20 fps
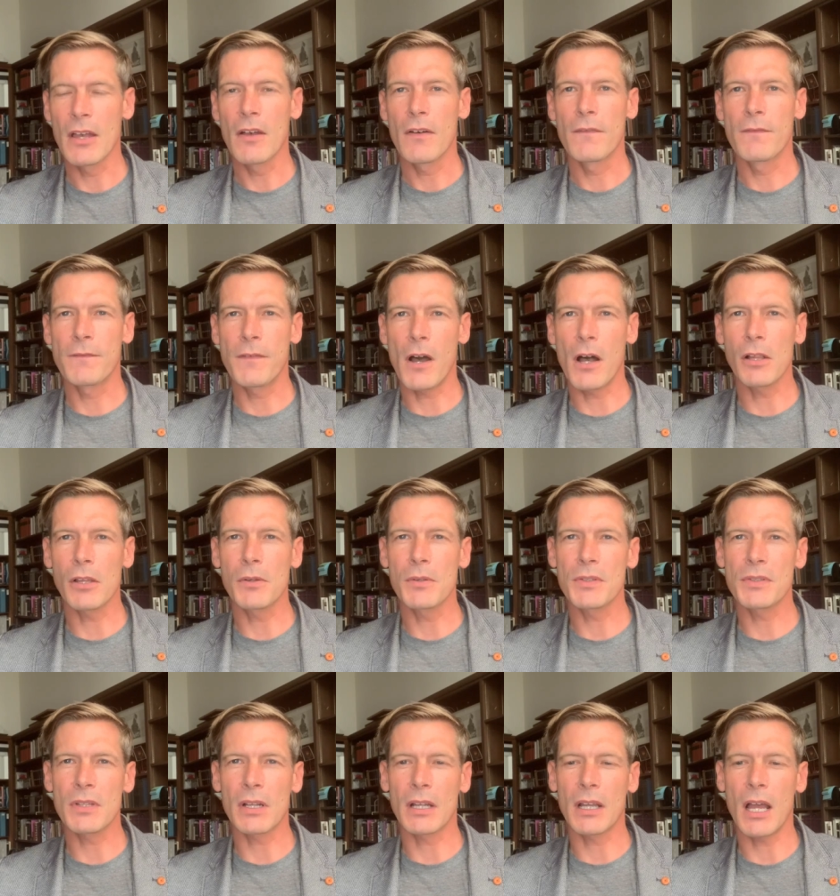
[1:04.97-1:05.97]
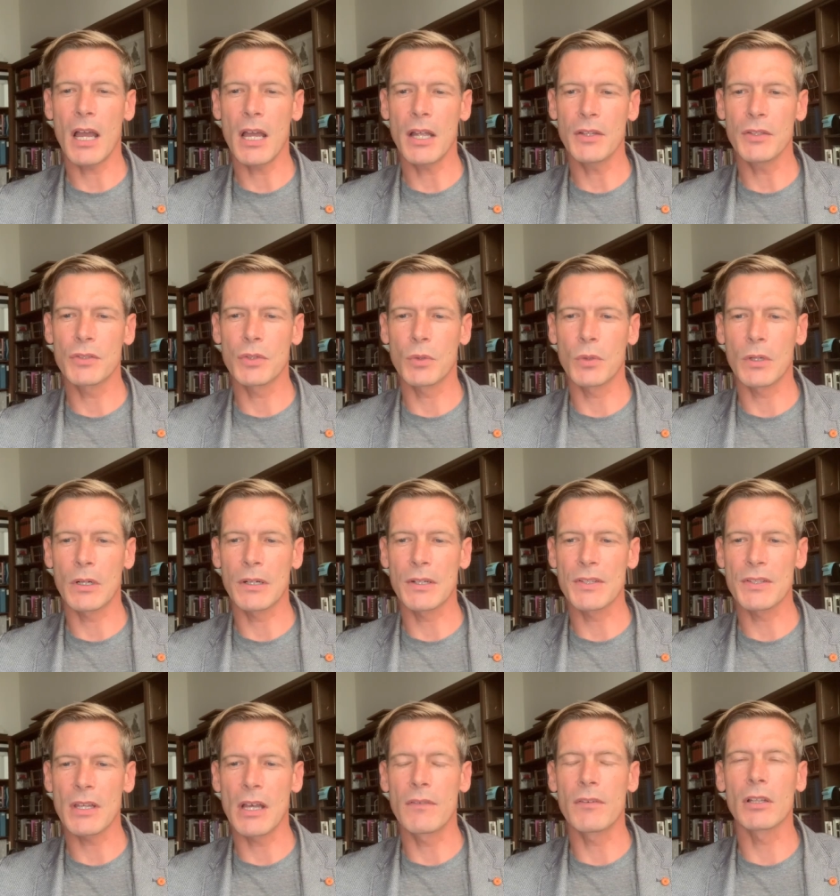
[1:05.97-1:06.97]
follows the
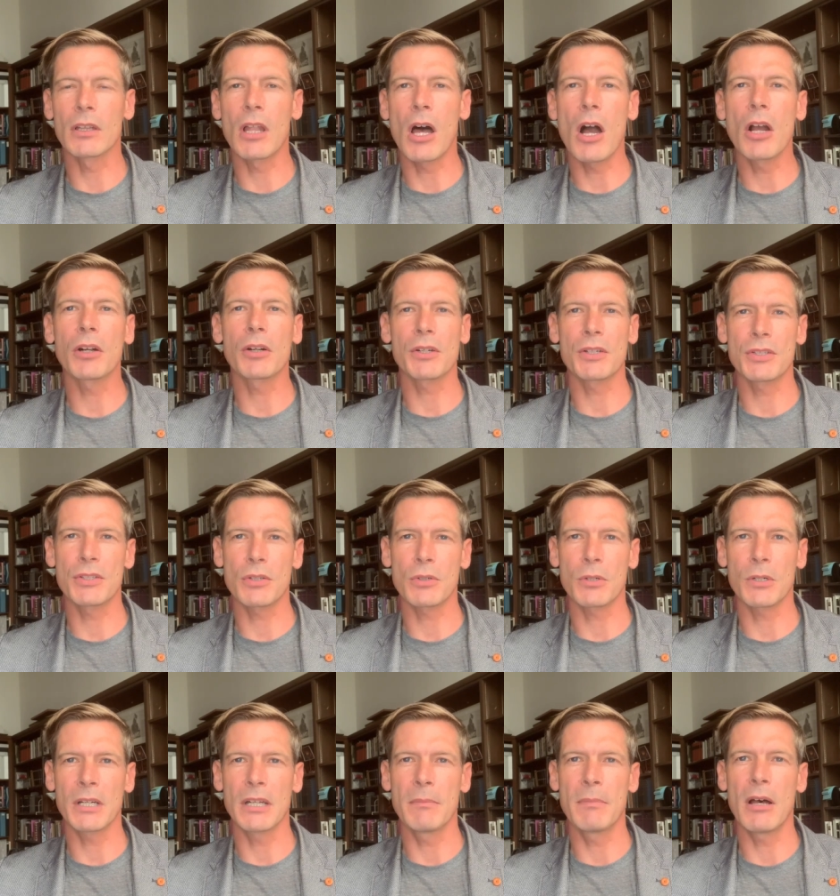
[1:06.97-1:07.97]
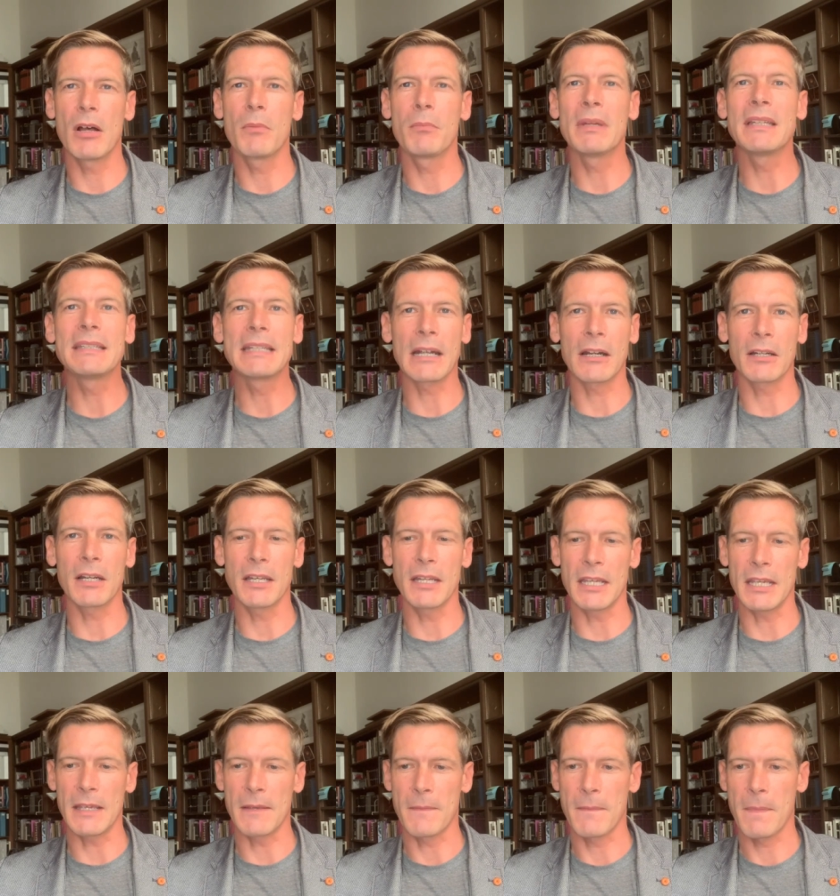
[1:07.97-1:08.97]
contours of a longer story about
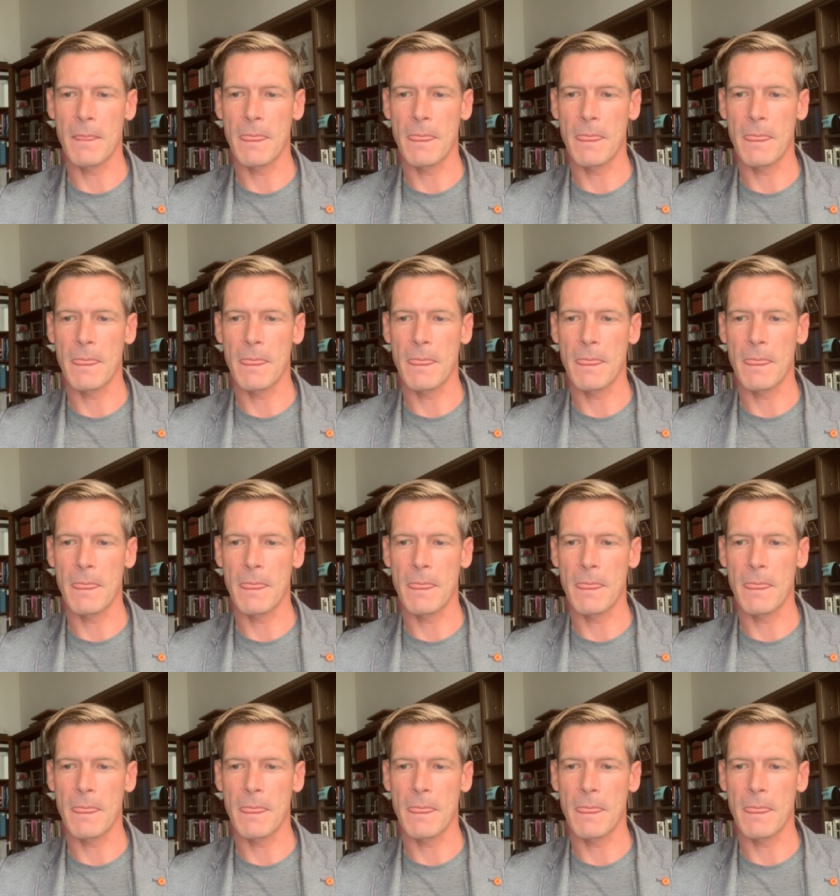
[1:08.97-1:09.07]
modernity